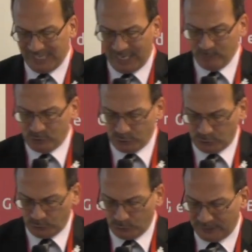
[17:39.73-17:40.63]
we aim to
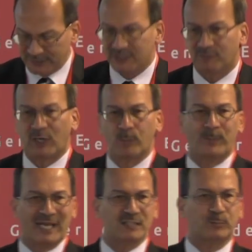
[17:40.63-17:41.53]
do is
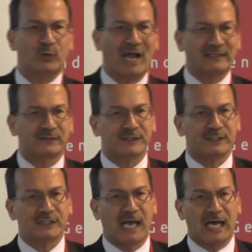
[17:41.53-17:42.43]
develop best
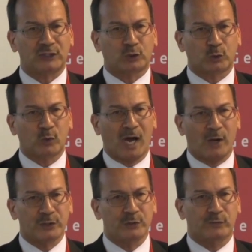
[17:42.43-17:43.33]
practices uh, through
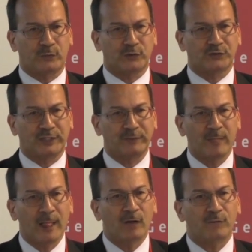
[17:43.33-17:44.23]
our university,
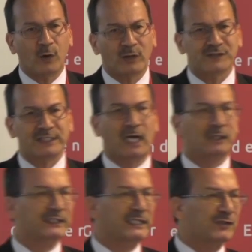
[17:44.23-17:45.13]
focusing
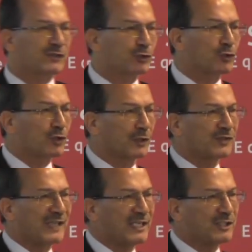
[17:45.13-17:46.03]
on the
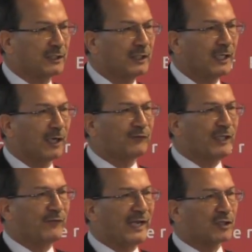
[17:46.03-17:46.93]
institutionalization of the
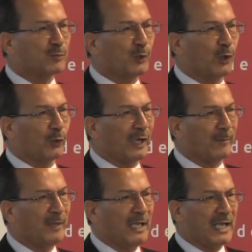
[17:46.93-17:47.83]
advanced
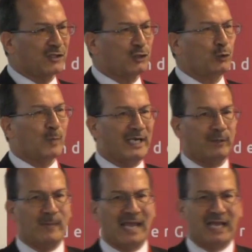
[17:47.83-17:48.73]
program. As you might
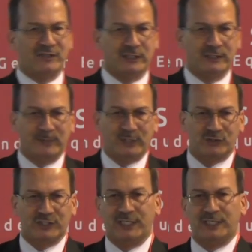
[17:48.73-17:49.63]
imagine,
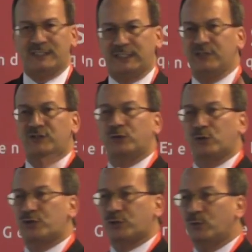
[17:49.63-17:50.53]
because it is an
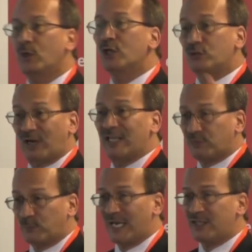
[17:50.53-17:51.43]
institutional
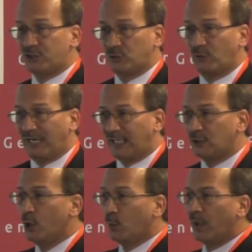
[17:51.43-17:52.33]
transformation grant,
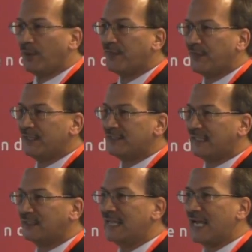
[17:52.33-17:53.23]
one of the things
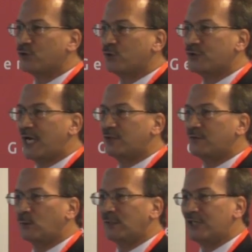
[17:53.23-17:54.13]
that the National Science
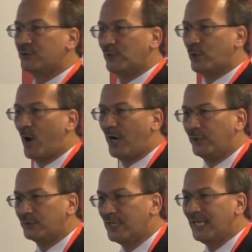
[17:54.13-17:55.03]
Foundation requires